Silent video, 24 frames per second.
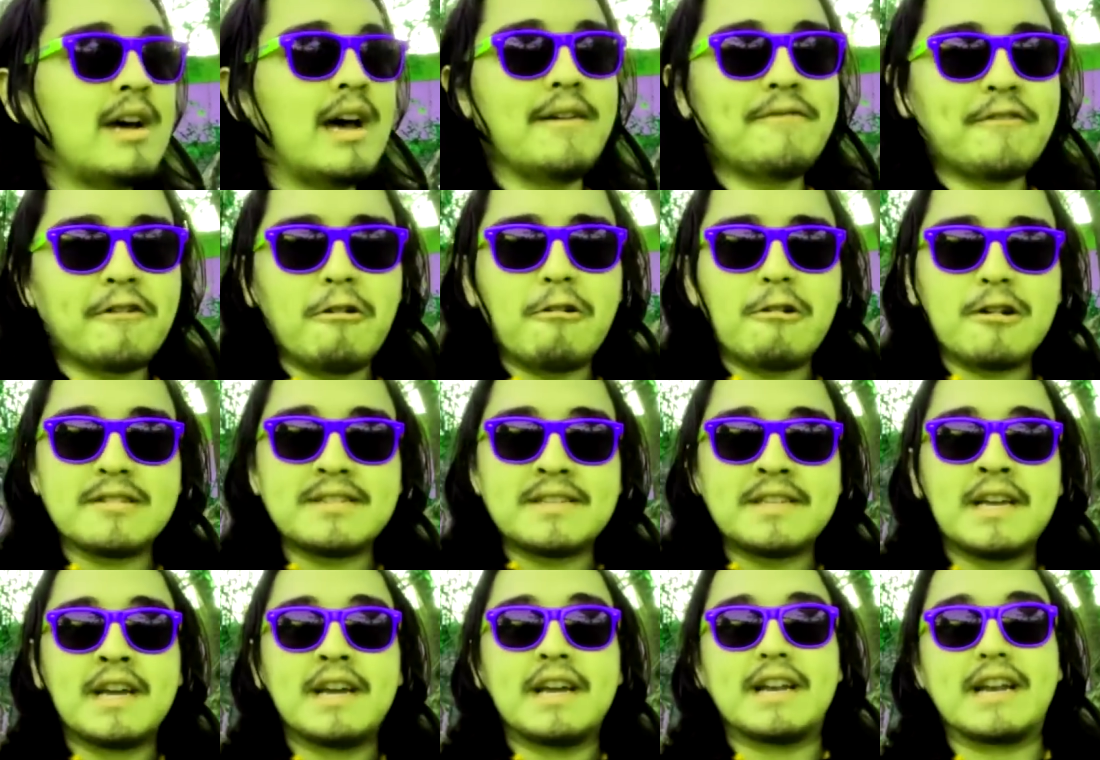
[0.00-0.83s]
Of
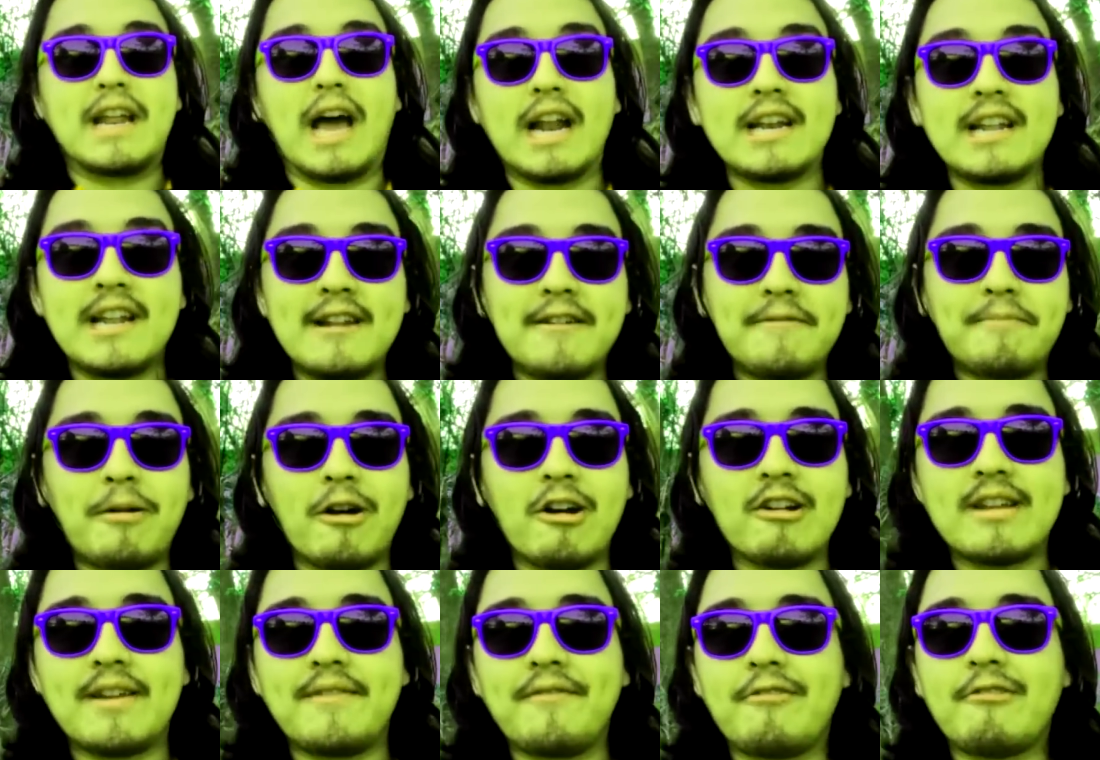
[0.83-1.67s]
course, not enough
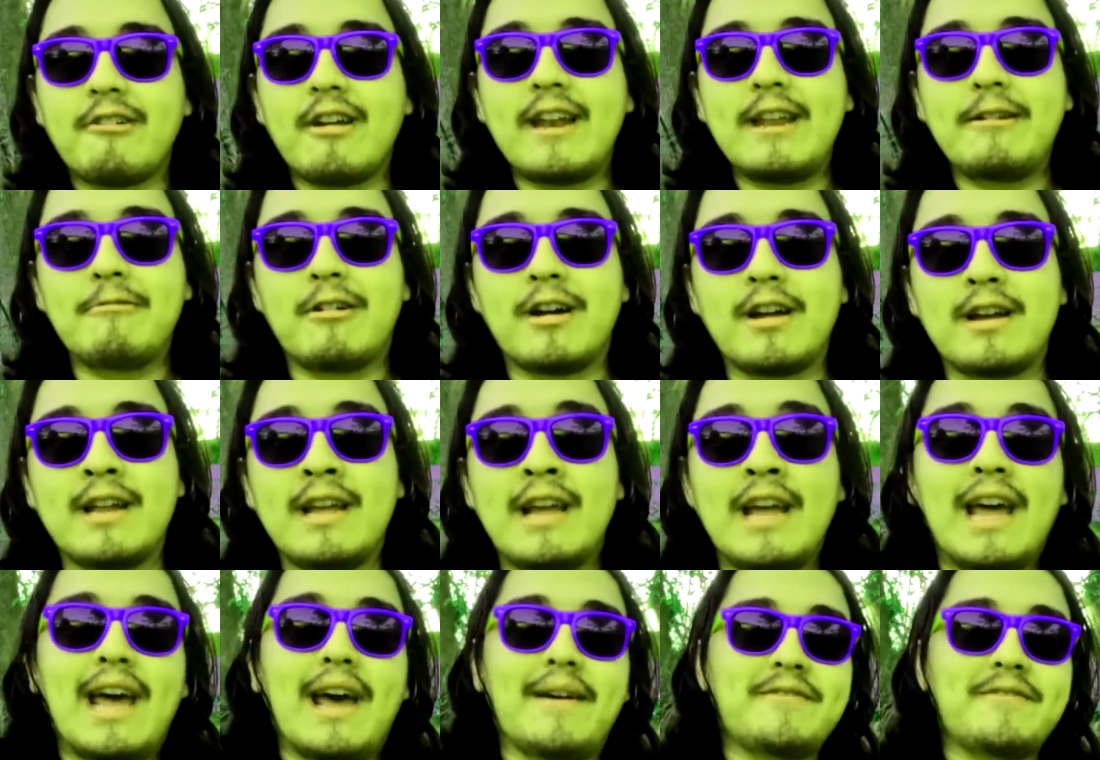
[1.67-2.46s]
parking for anyone.